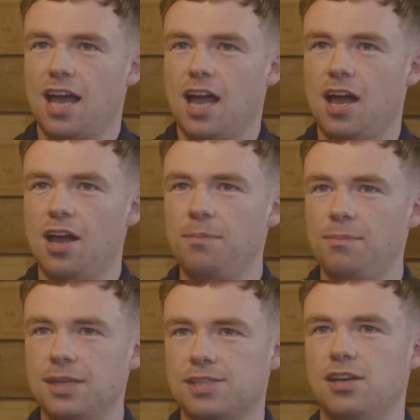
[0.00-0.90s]

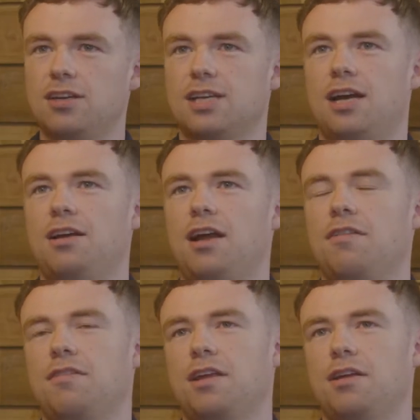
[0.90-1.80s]
It's good. I
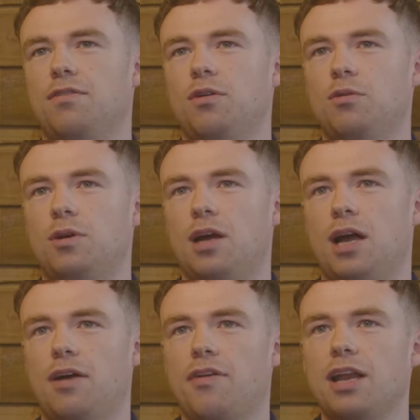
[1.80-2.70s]
think
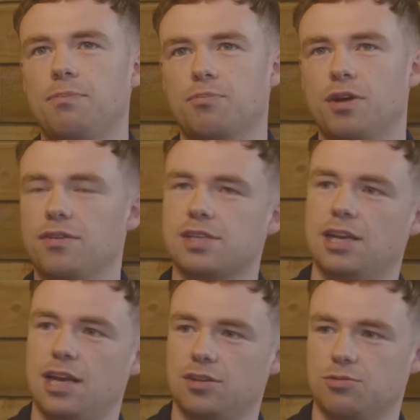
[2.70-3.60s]
I've had previous
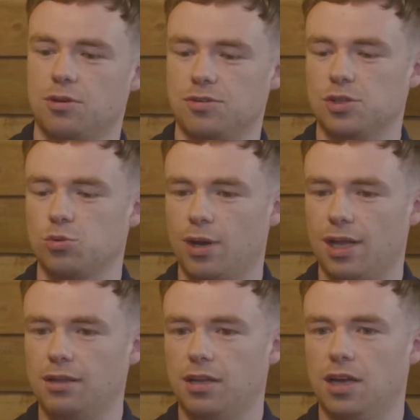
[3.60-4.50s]
in-house roles as
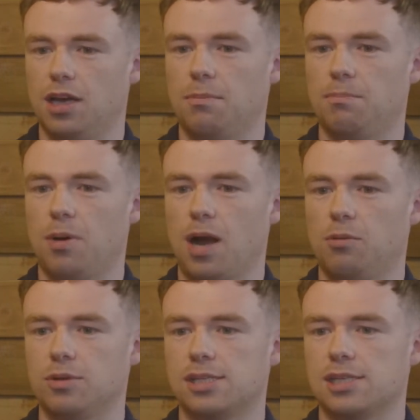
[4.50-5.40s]
well, but I
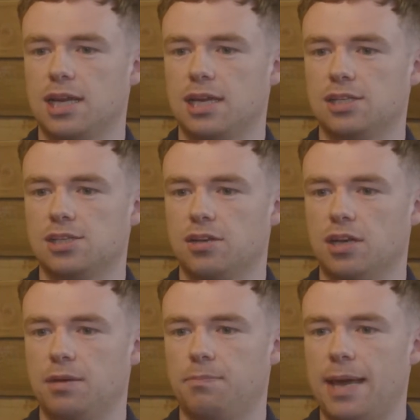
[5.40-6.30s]
would say
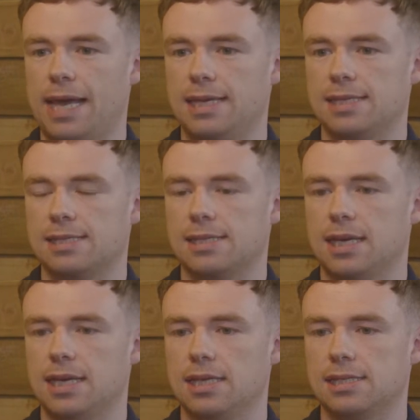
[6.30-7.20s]
certainly pace
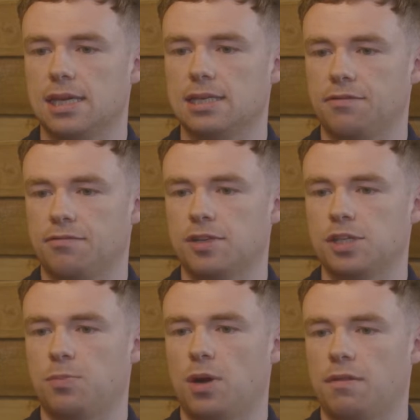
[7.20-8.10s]
is a
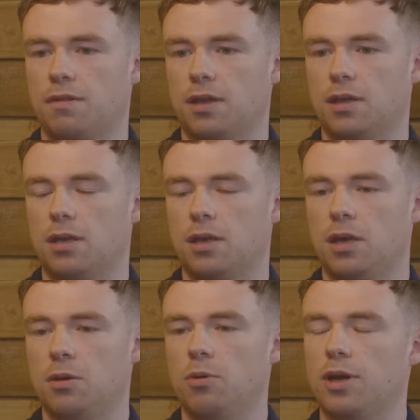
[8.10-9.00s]
difference. But I think
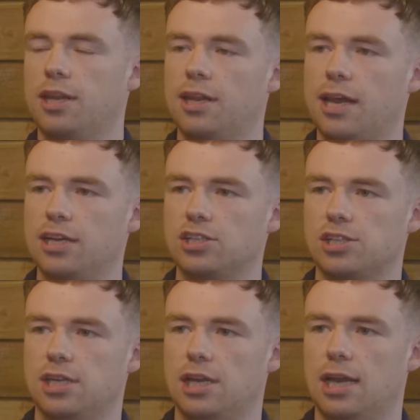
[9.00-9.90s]
working in an
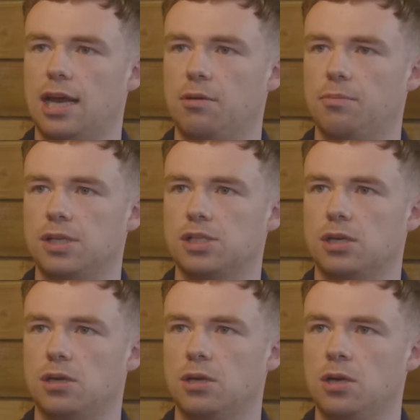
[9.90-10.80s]
agency allowed me
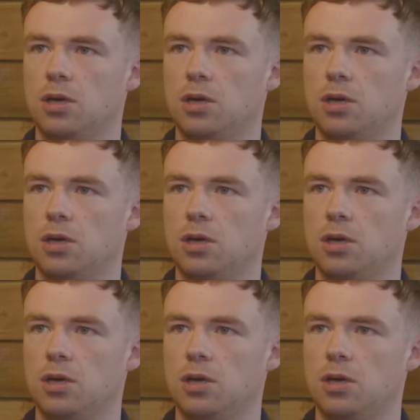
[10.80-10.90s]
to